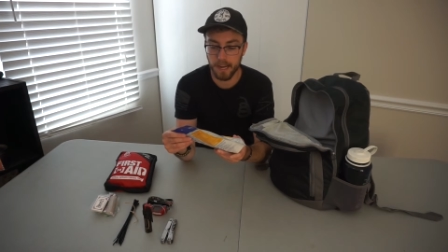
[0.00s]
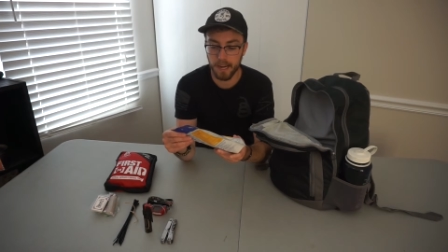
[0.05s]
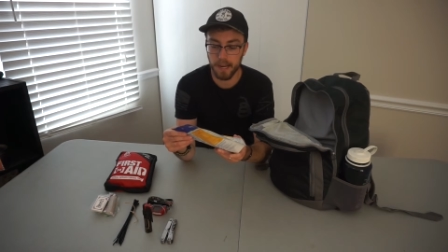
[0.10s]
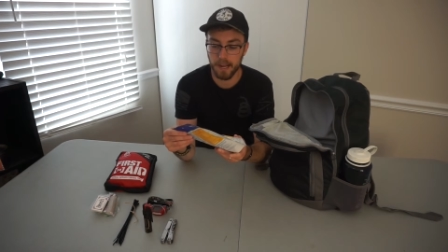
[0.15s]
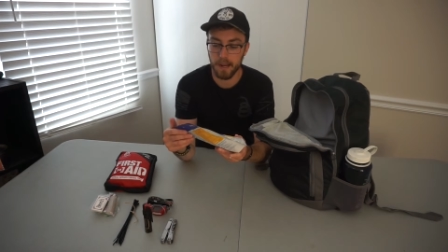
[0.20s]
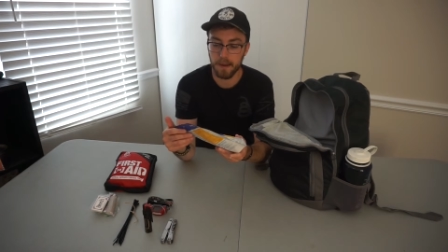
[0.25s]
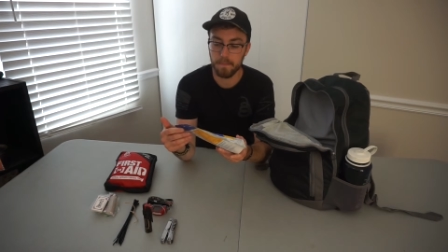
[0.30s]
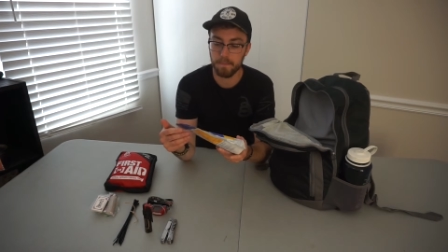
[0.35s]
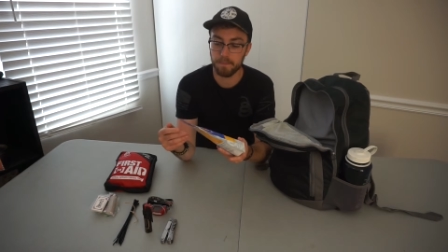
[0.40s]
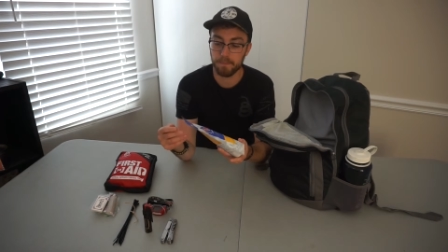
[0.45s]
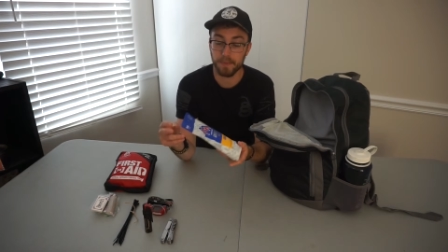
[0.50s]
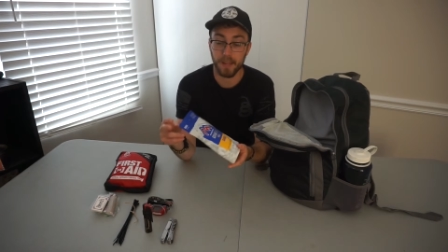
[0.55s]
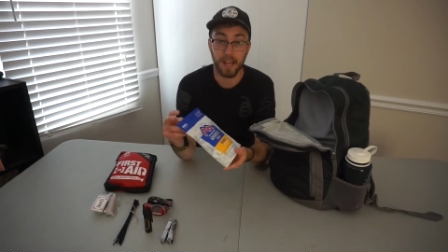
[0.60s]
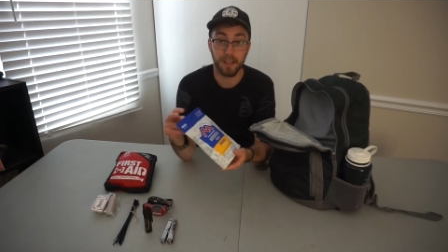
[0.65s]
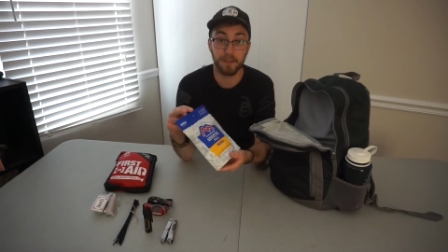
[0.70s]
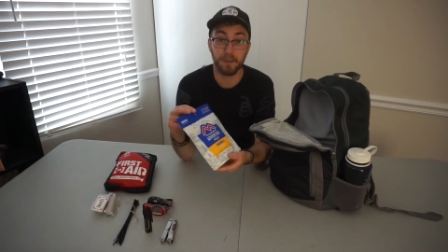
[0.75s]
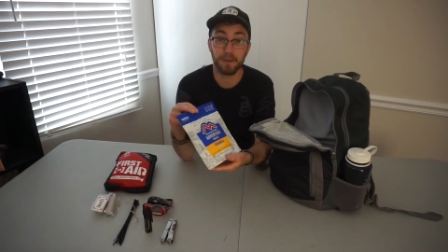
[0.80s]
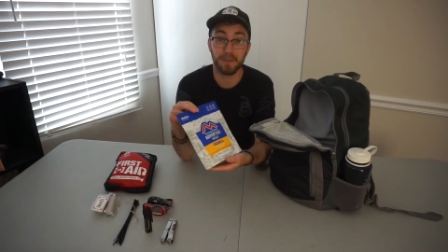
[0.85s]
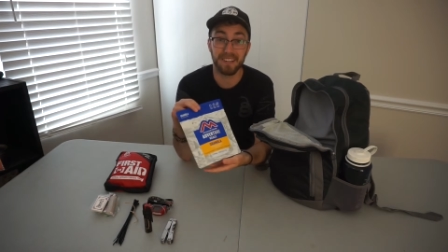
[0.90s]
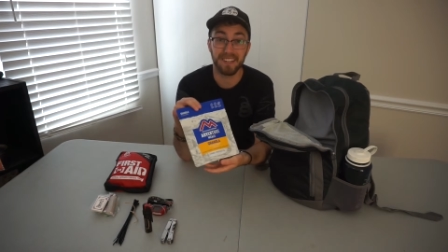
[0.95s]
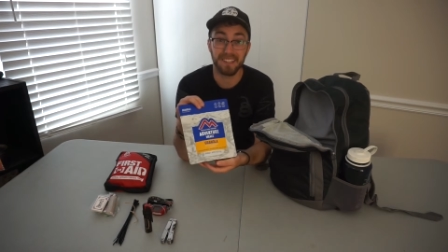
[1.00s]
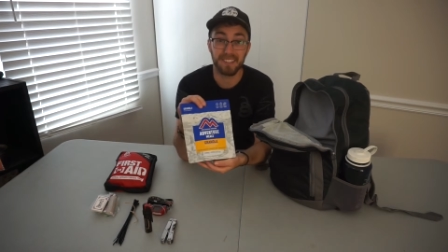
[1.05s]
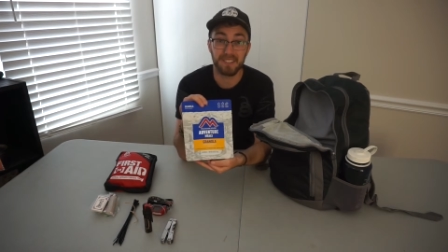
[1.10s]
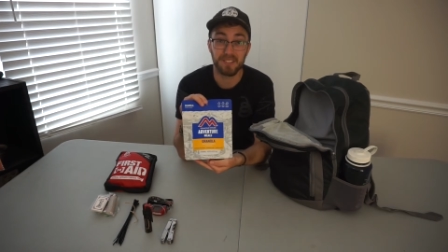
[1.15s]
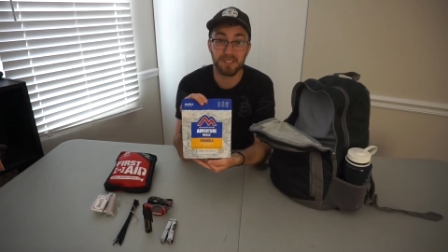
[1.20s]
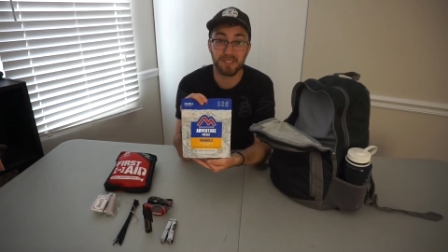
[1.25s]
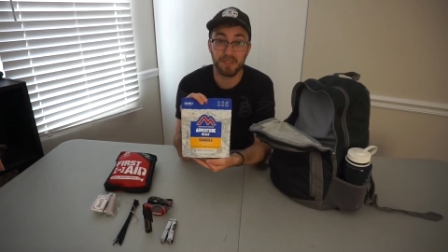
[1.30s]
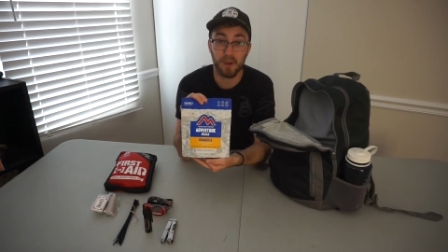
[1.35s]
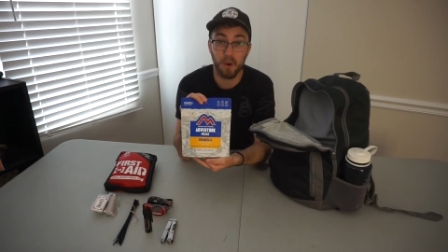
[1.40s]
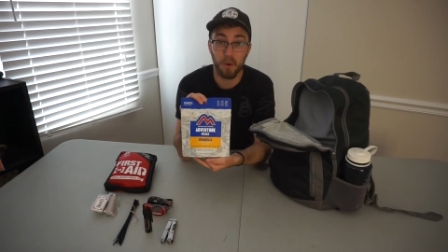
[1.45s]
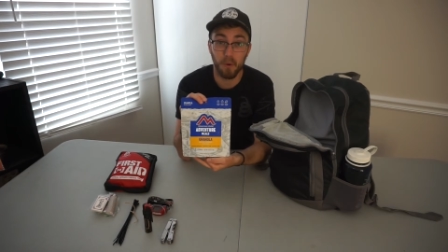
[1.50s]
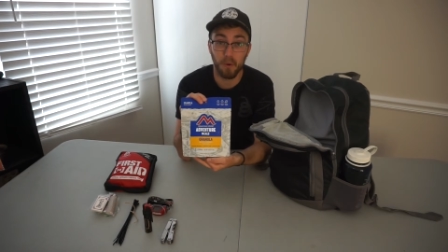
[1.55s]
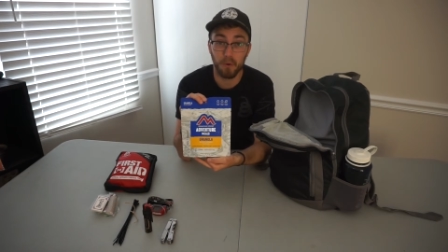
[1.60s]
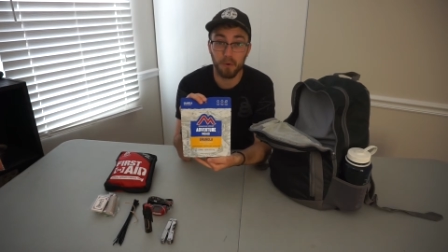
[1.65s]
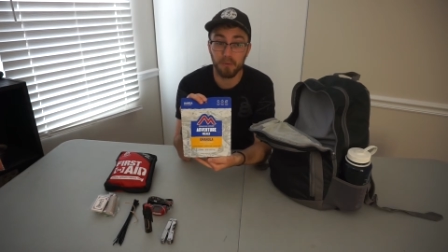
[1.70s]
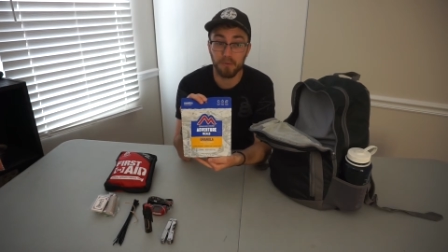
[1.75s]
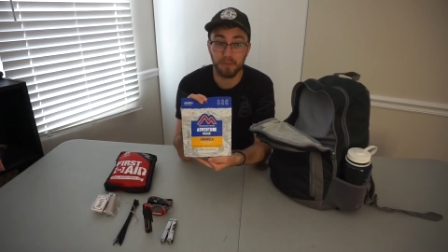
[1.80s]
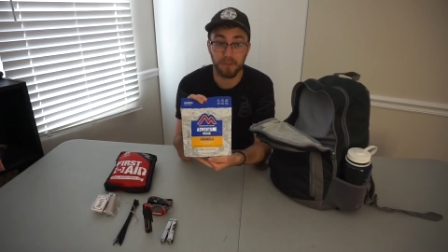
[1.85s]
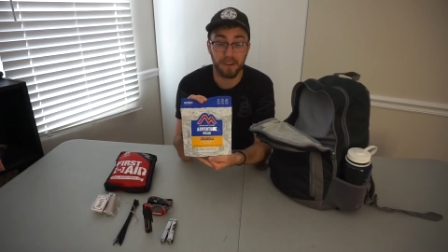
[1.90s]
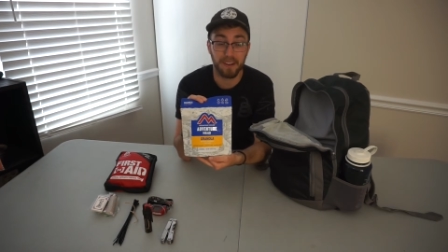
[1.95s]
and you don't need a
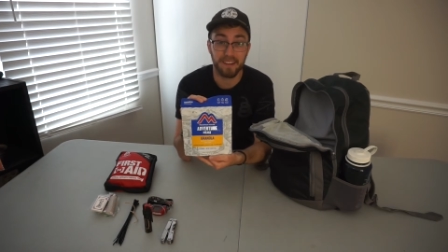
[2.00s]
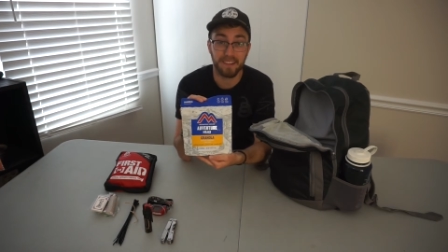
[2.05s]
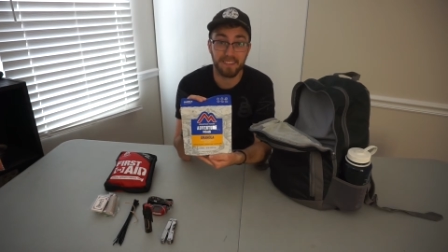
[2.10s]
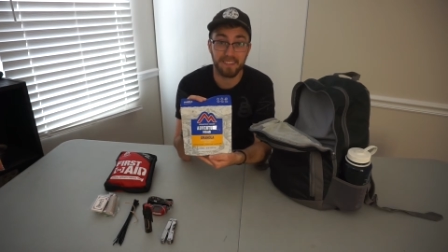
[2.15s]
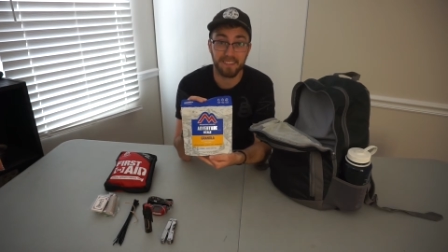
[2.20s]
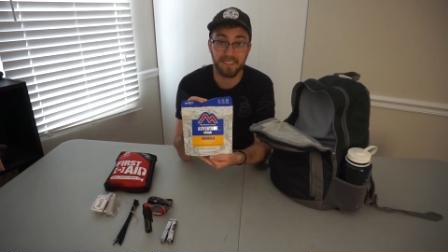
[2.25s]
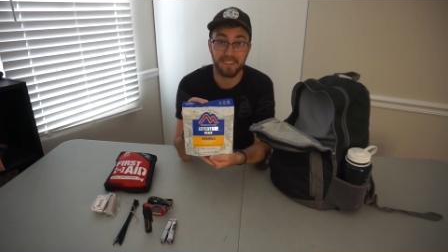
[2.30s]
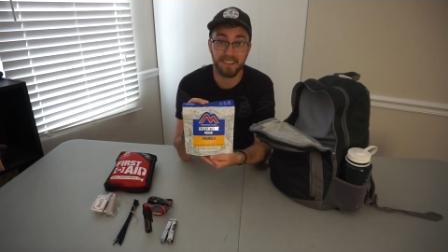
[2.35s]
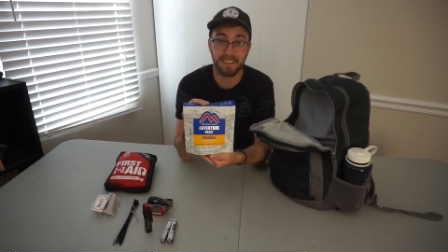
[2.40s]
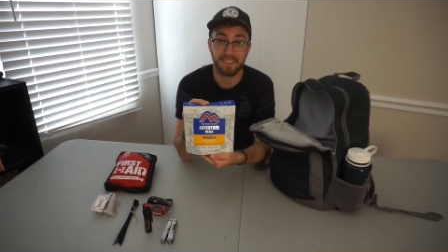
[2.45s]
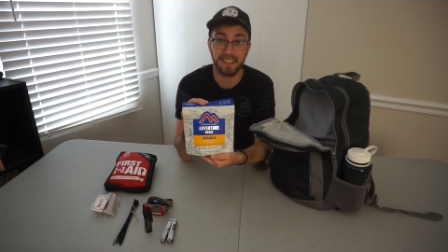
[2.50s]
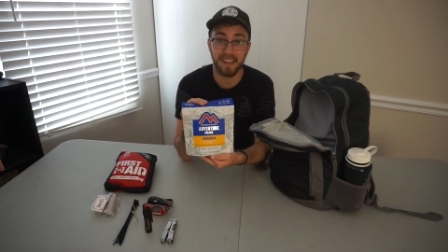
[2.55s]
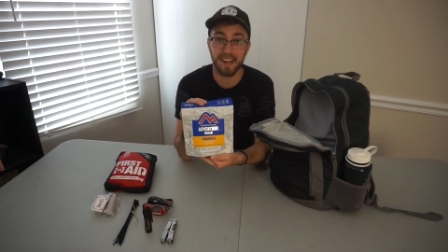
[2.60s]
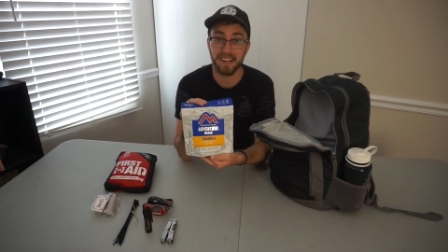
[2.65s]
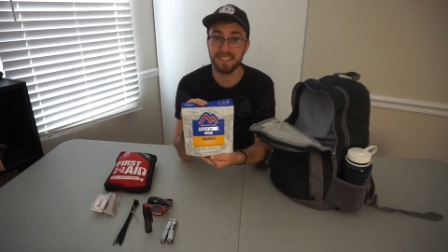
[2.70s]
stove or anything like that.